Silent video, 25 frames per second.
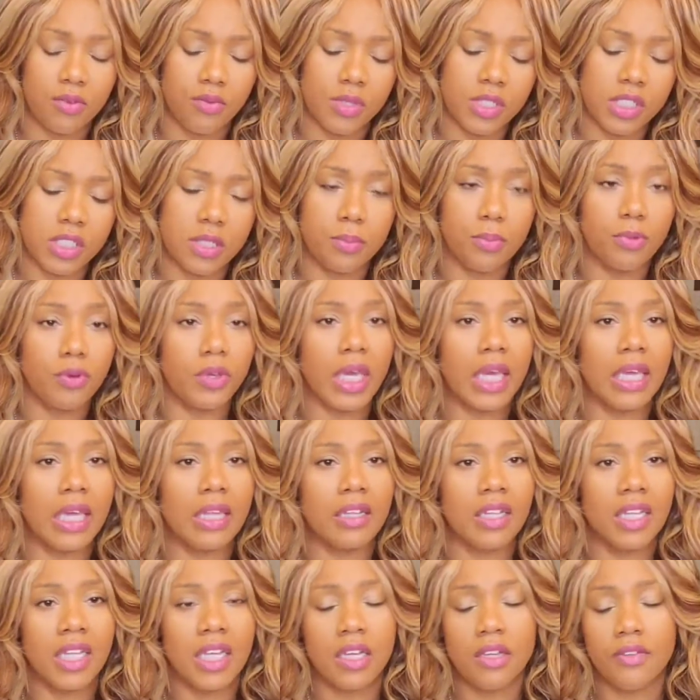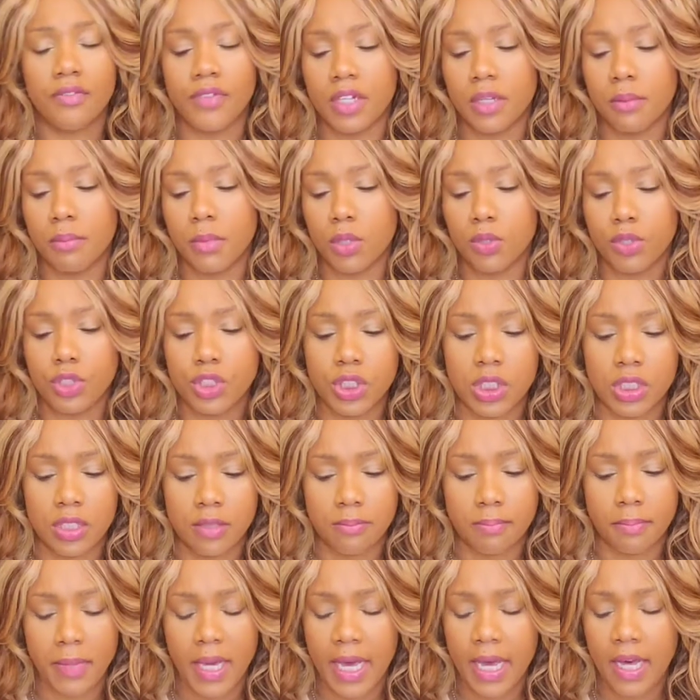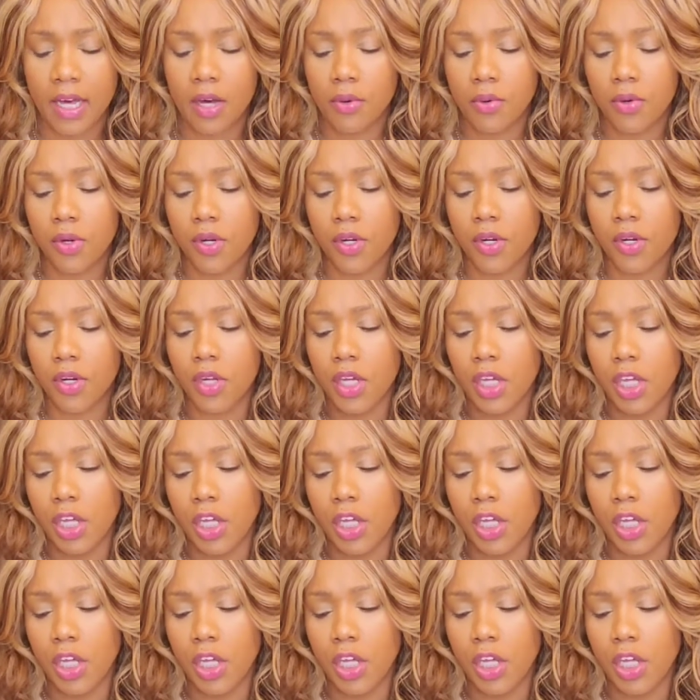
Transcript: reciprocate love and emotion and power,